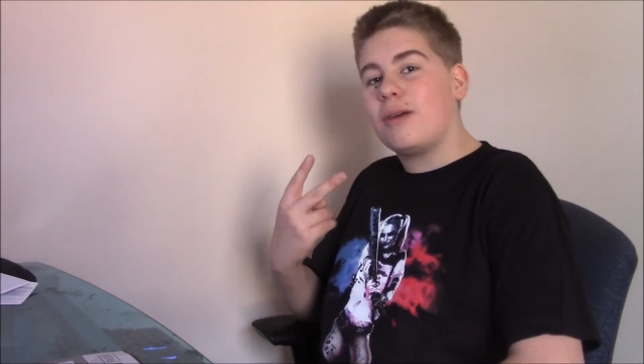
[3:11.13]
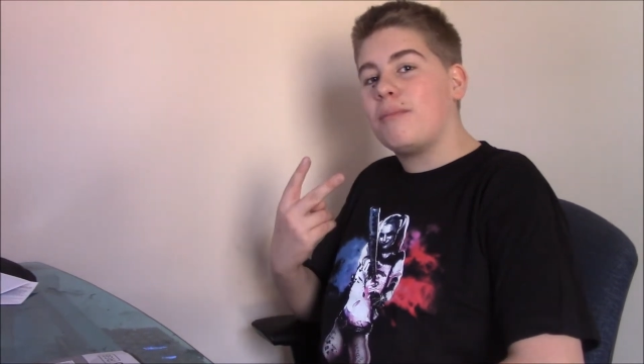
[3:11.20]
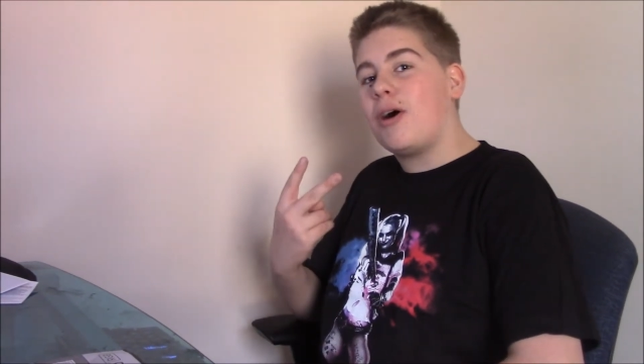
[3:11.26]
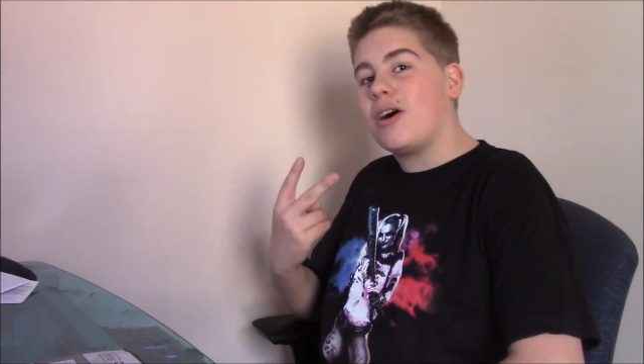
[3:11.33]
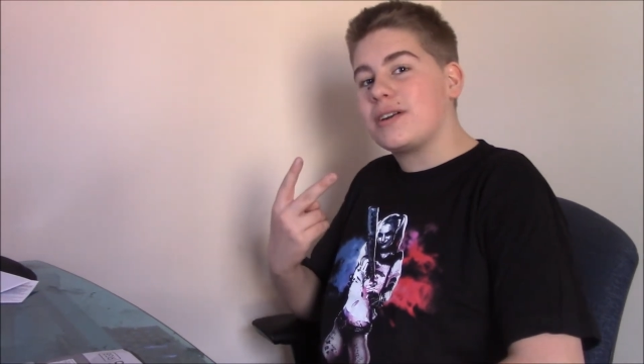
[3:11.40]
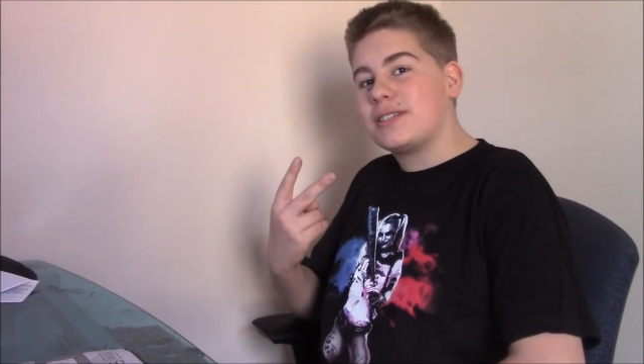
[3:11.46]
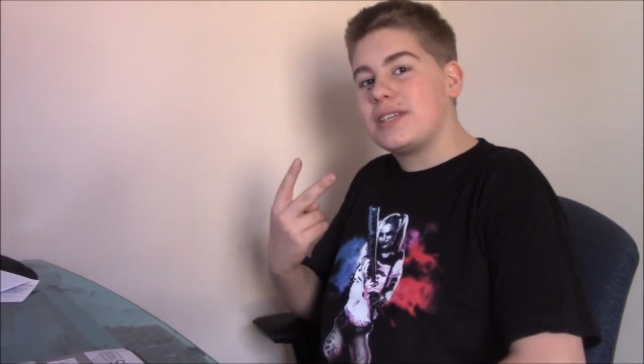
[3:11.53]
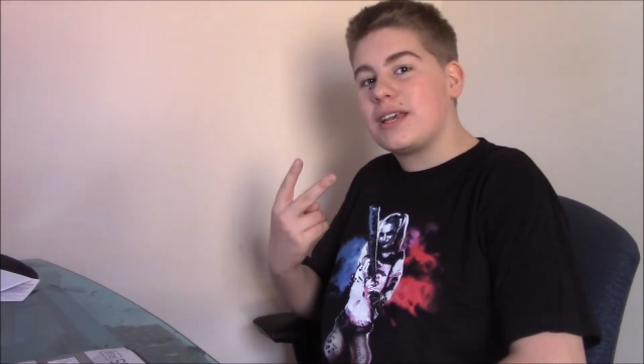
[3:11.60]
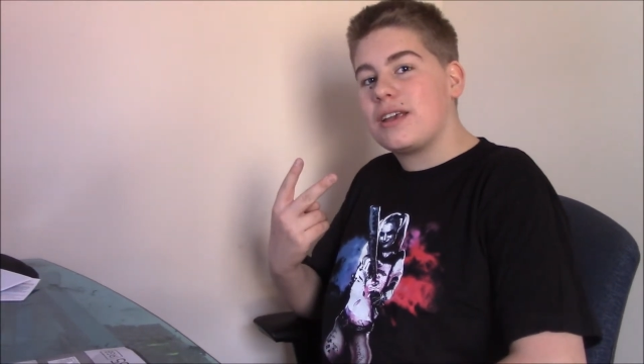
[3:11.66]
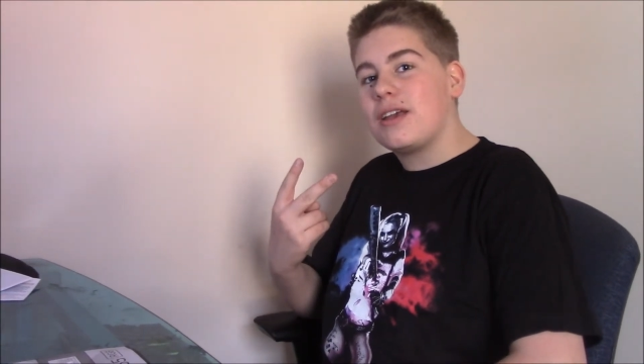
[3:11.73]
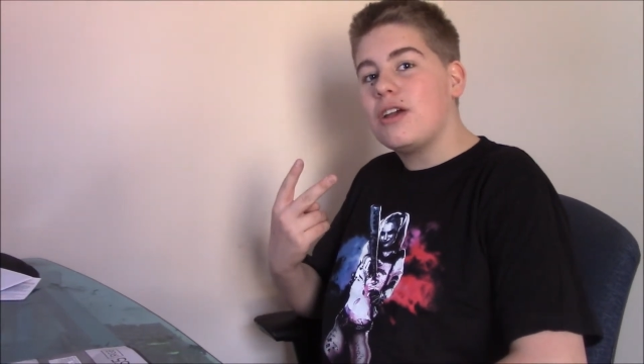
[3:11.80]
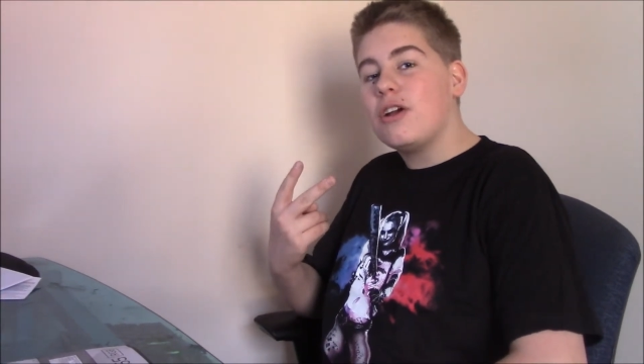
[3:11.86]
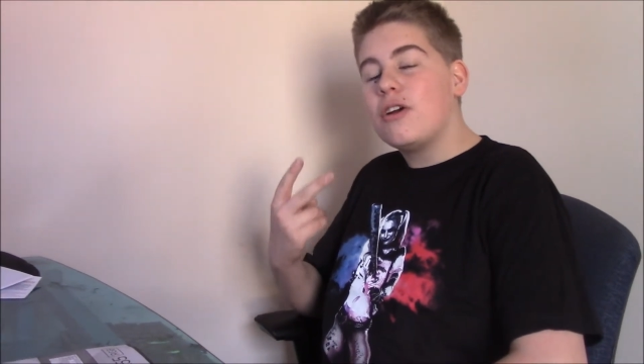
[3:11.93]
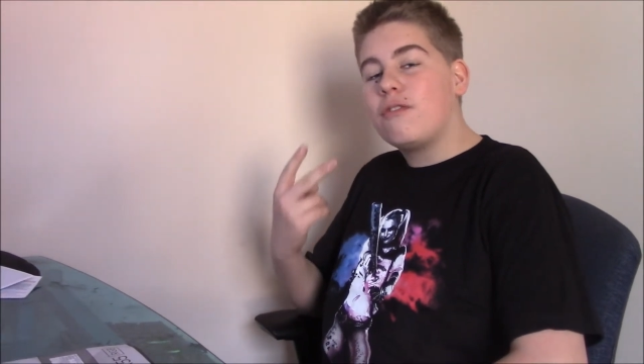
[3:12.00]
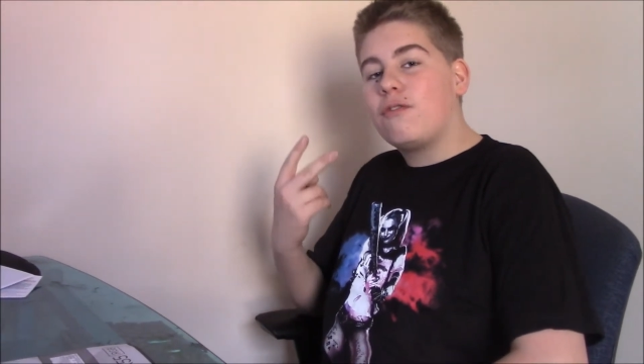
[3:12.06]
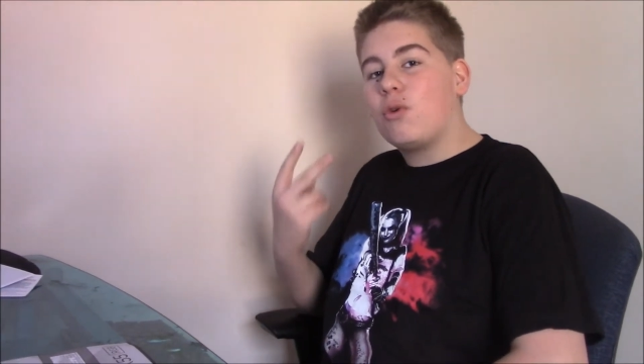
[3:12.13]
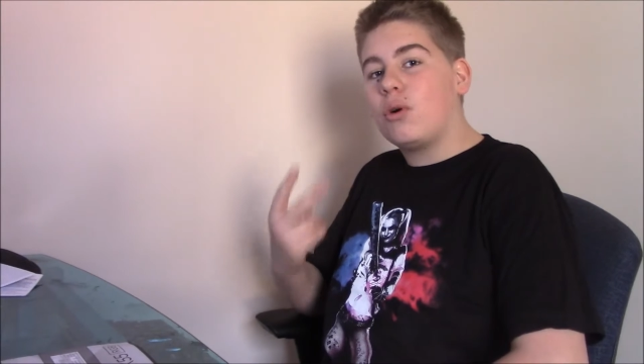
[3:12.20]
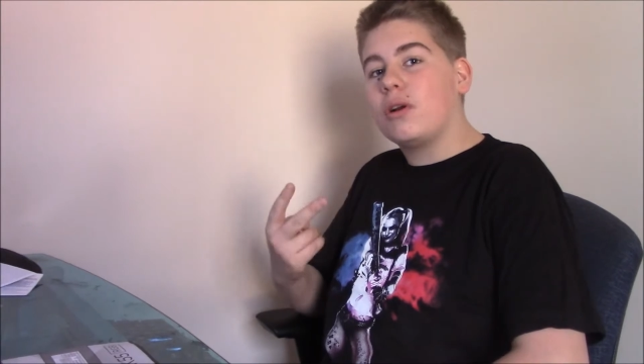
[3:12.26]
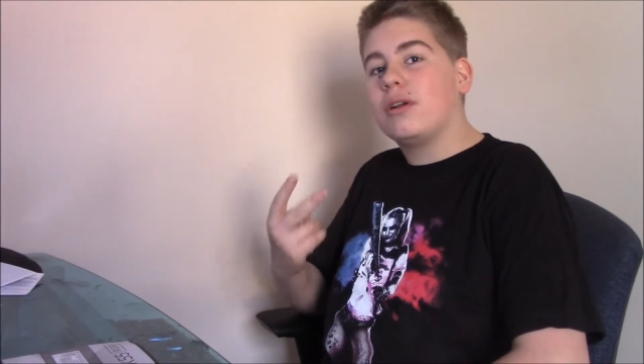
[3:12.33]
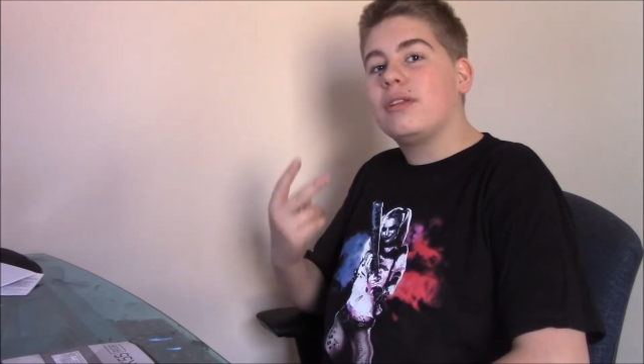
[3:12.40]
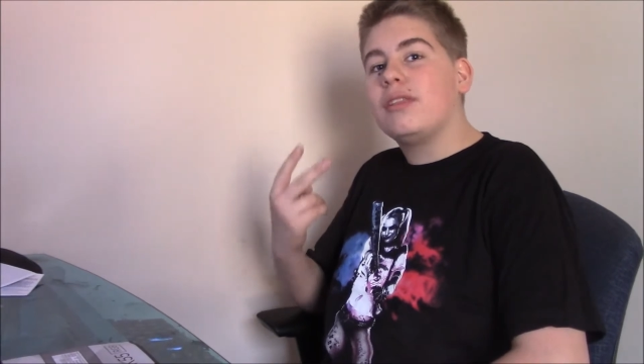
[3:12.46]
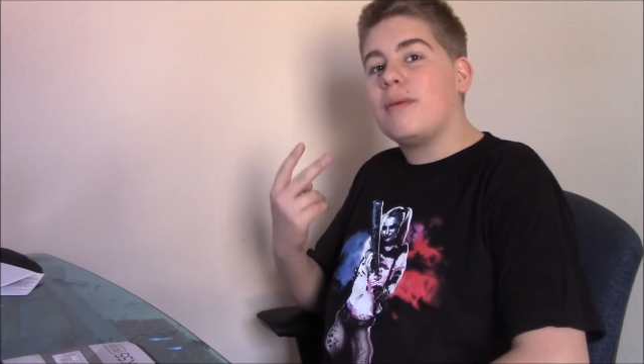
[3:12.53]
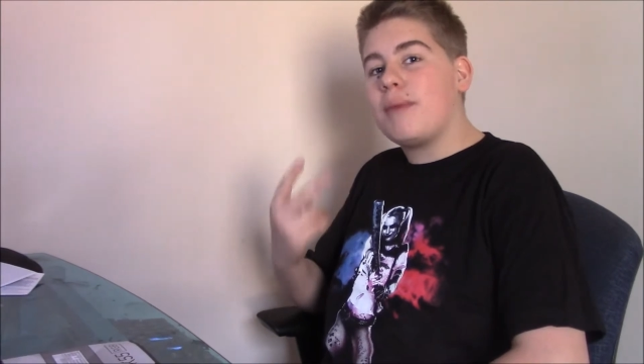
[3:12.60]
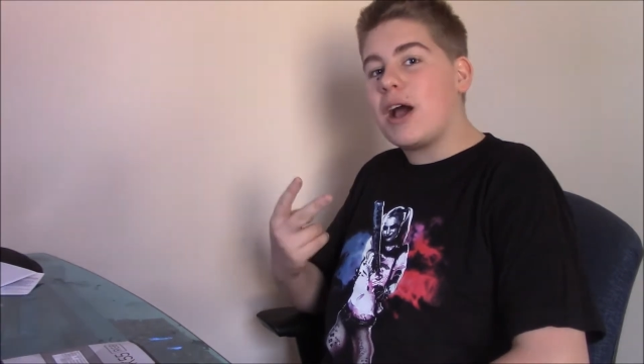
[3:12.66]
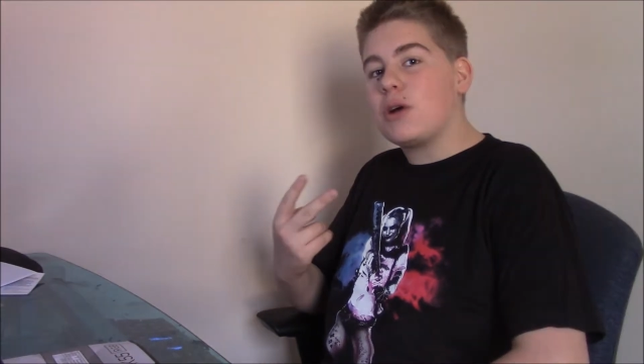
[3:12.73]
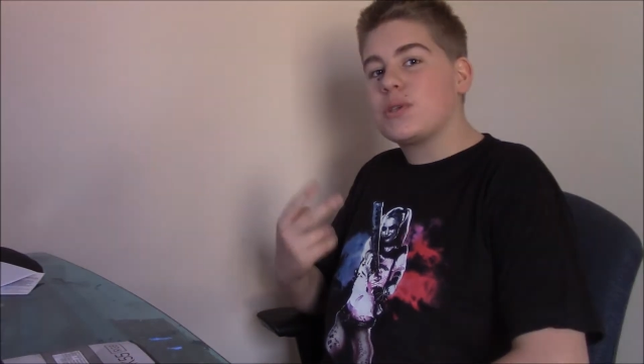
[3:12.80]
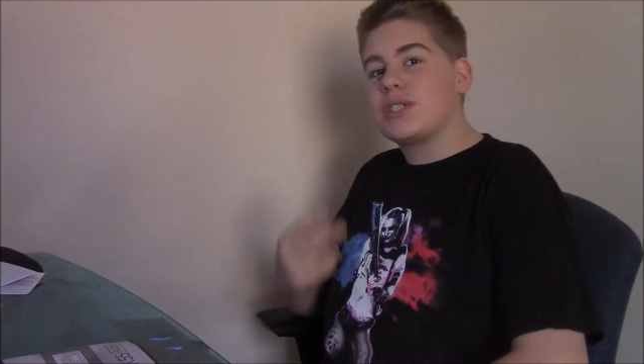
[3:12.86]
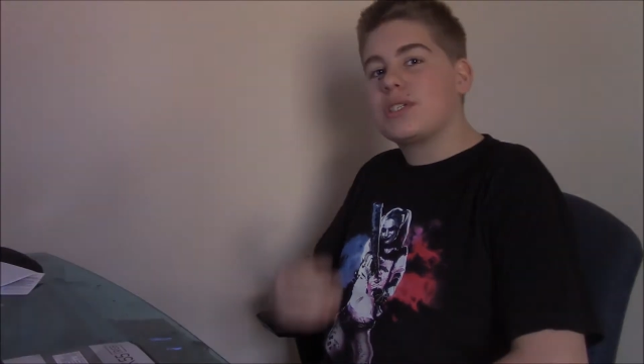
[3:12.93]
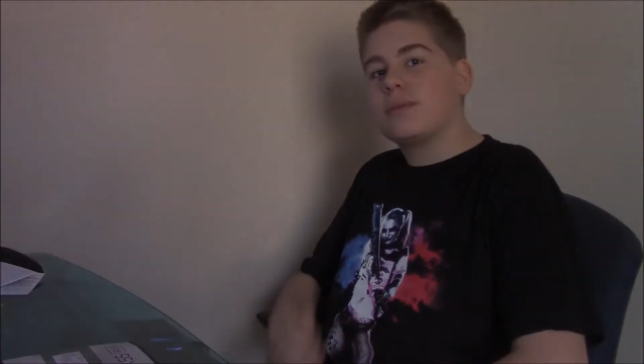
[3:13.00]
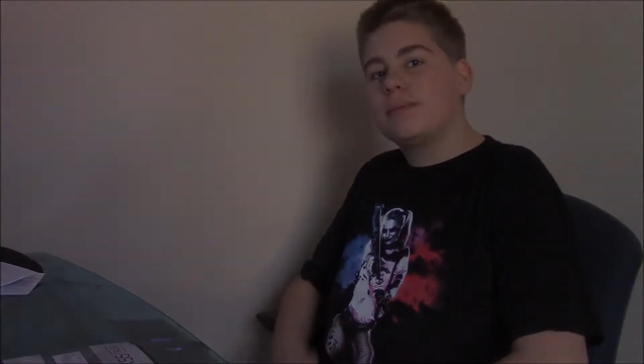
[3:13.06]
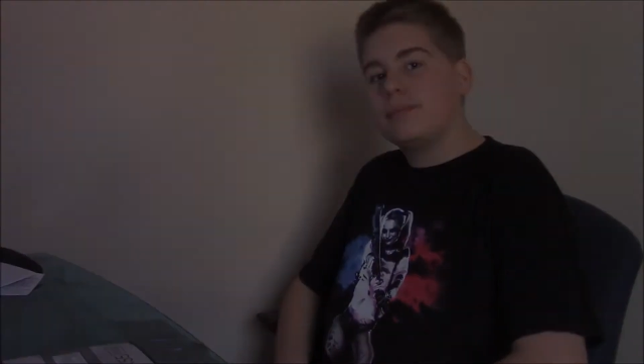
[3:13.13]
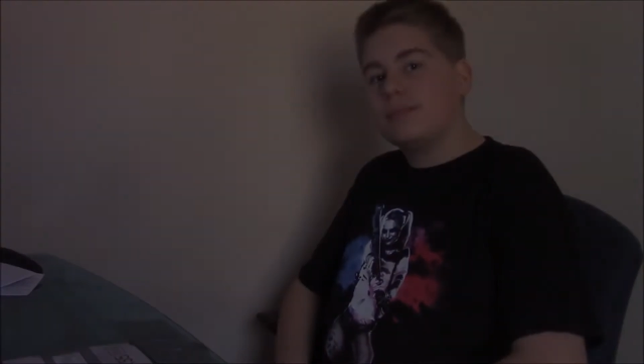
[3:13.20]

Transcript: unboxing for the mouse.